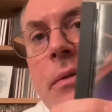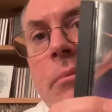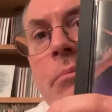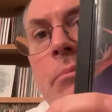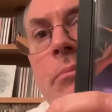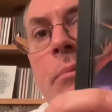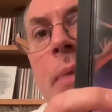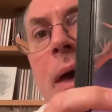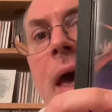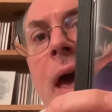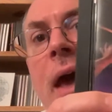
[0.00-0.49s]

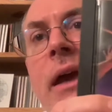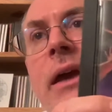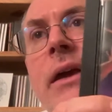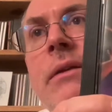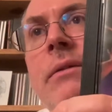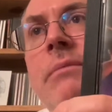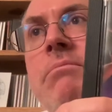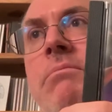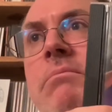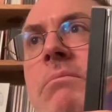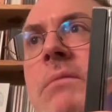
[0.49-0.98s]
back
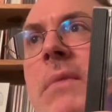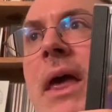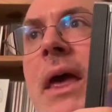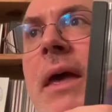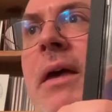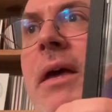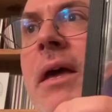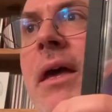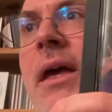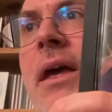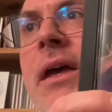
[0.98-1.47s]
in,
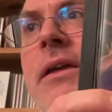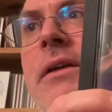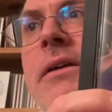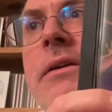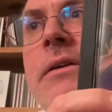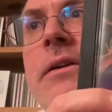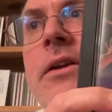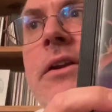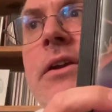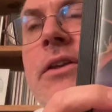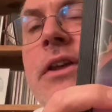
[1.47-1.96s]

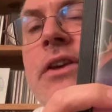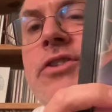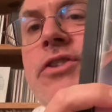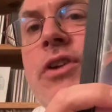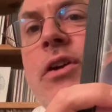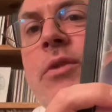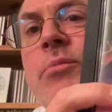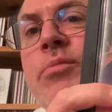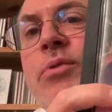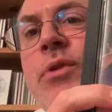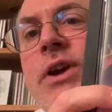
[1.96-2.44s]
you know, they
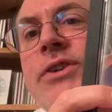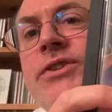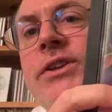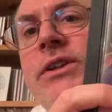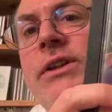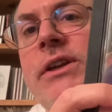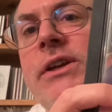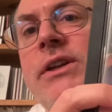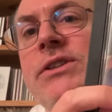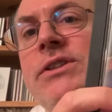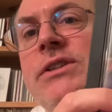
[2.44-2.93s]
started pressing
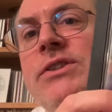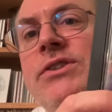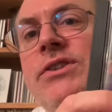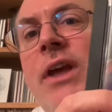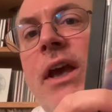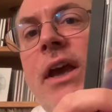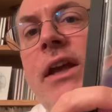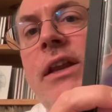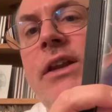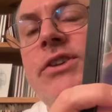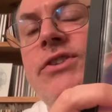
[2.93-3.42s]
these in
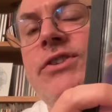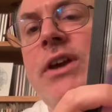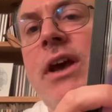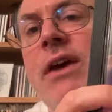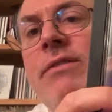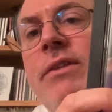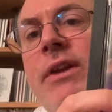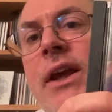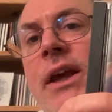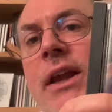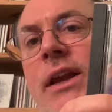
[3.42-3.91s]

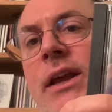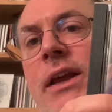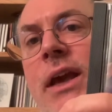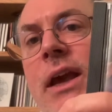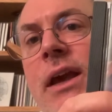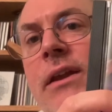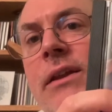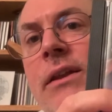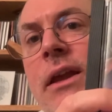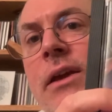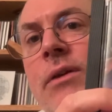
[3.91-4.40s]
87,
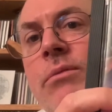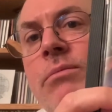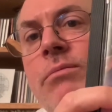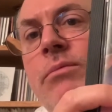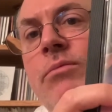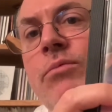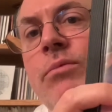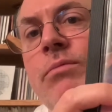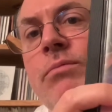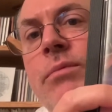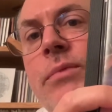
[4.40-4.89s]
88, and they,
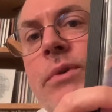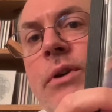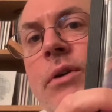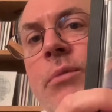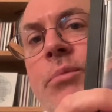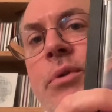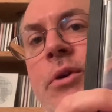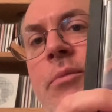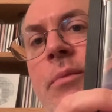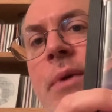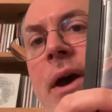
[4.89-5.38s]
you know,
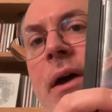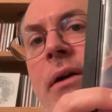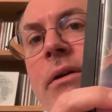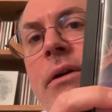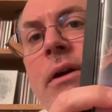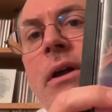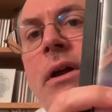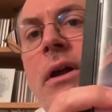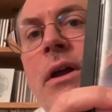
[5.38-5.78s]
put them out.